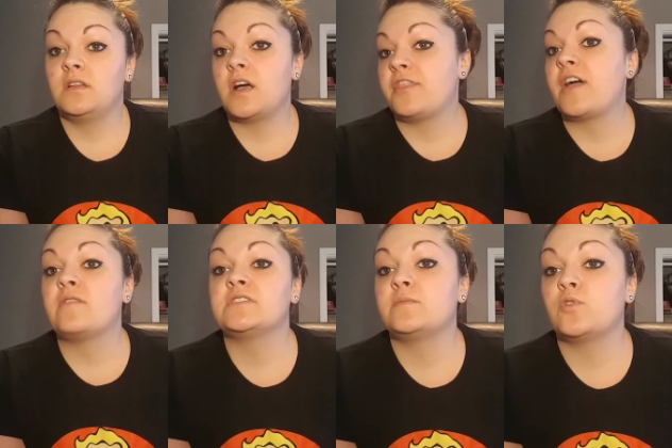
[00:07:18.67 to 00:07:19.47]

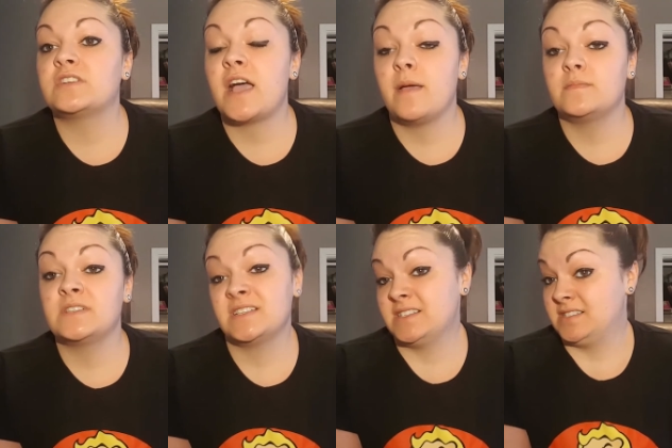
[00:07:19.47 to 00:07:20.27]
1,000 more
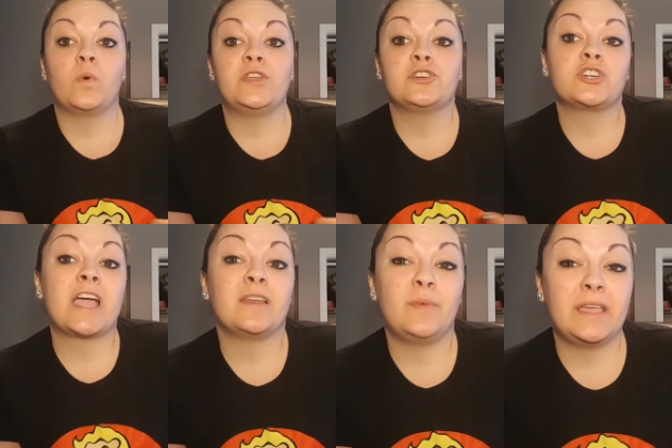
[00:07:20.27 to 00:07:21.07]
times. When you're
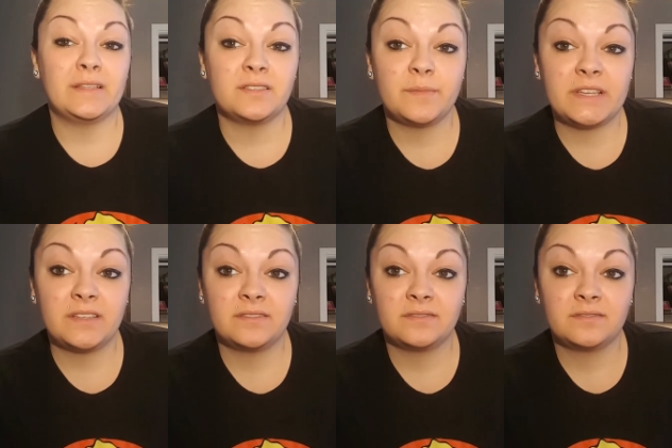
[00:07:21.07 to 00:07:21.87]
trying to be intimate
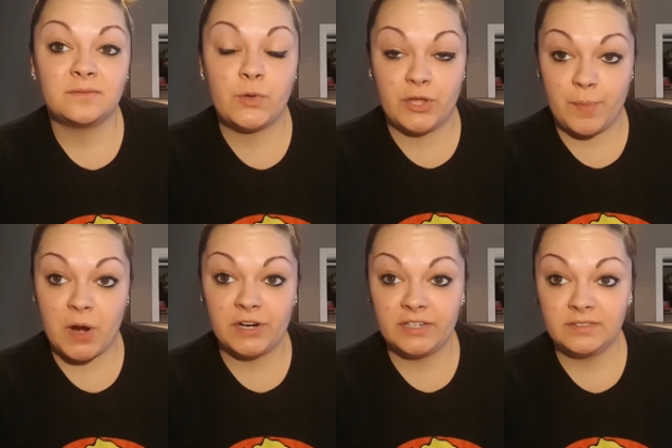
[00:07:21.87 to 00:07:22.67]
with your
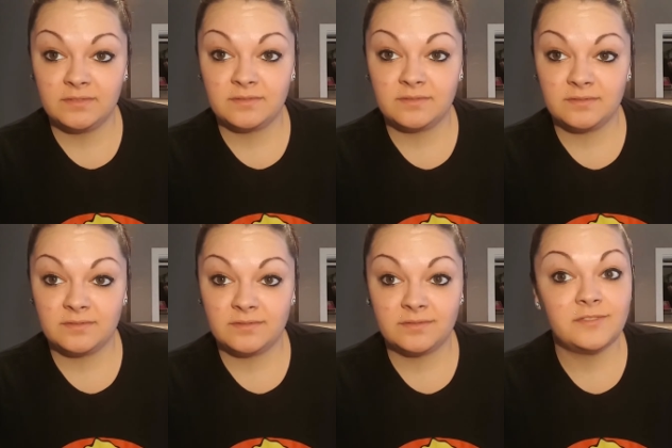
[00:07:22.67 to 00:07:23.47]
partner,
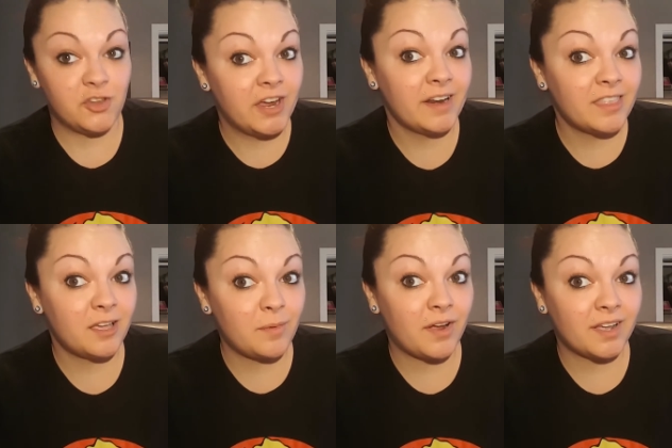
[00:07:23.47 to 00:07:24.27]
you're going to think
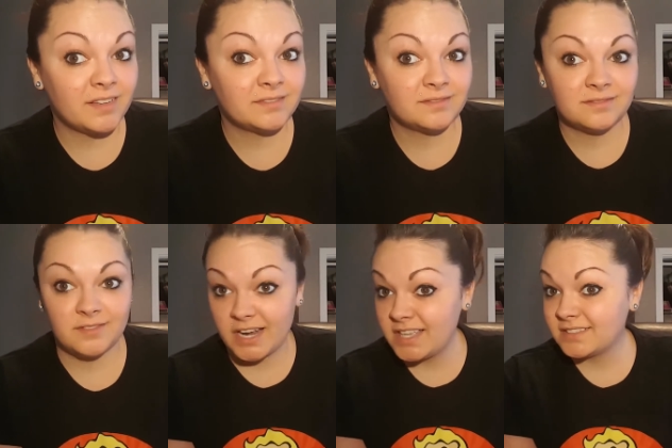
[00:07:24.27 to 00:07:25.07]
about it,
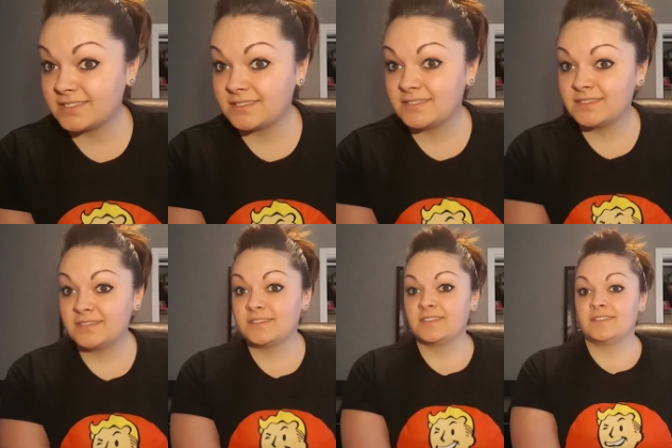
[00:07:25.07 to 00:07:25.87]
right?
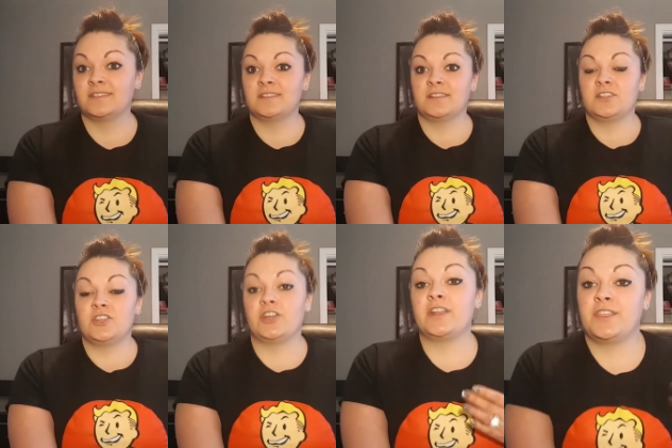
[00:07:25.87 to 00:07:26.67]

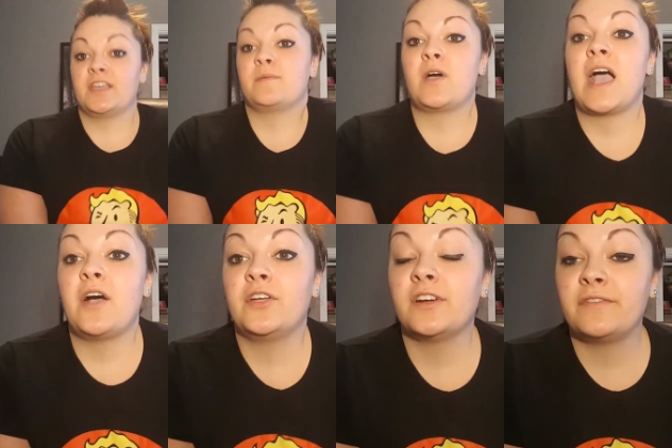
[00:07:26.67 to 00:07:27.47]
You're going to think about how
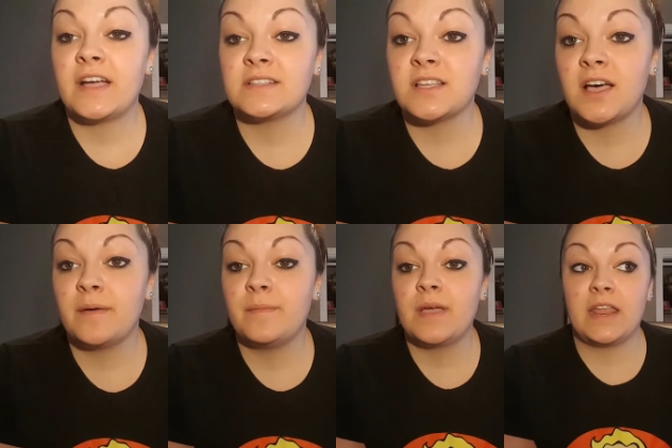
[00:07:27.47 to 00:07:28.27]
you're a fat
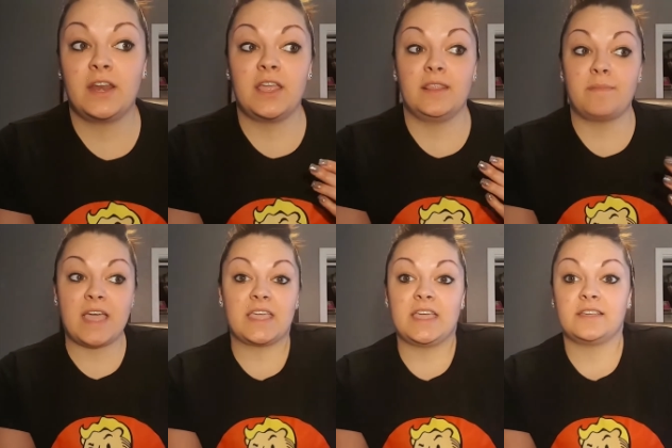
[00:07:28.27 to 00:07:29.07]
slob, and in
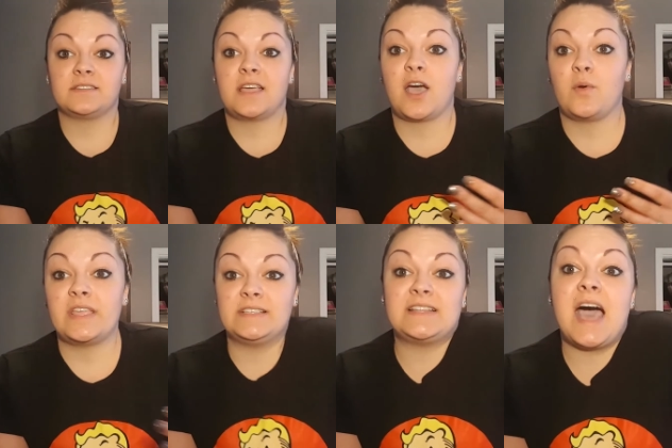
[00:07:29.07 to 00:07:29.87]
my case, how
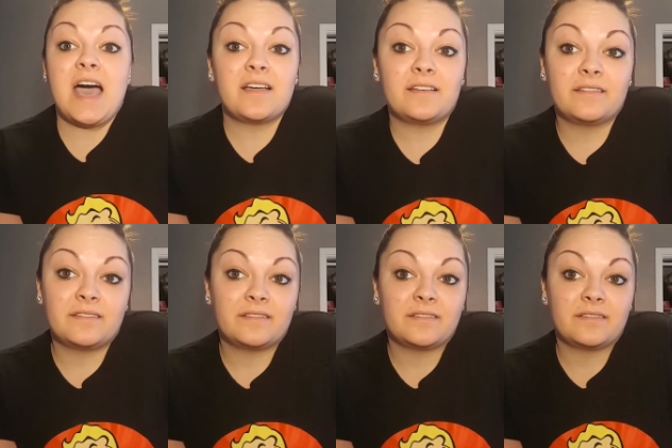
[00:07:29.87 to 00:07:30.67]
he's not,
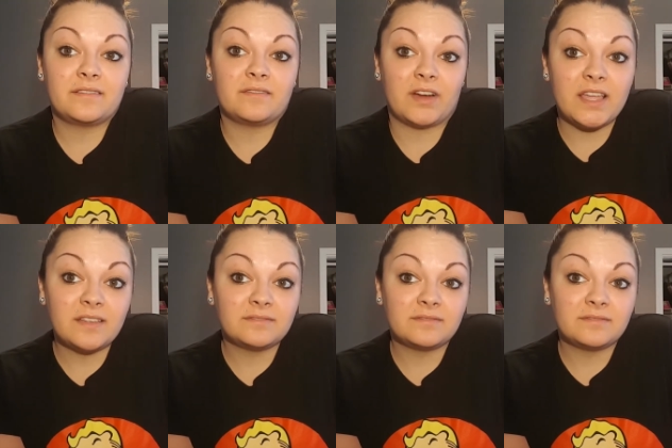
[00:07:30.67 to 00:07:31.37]
right?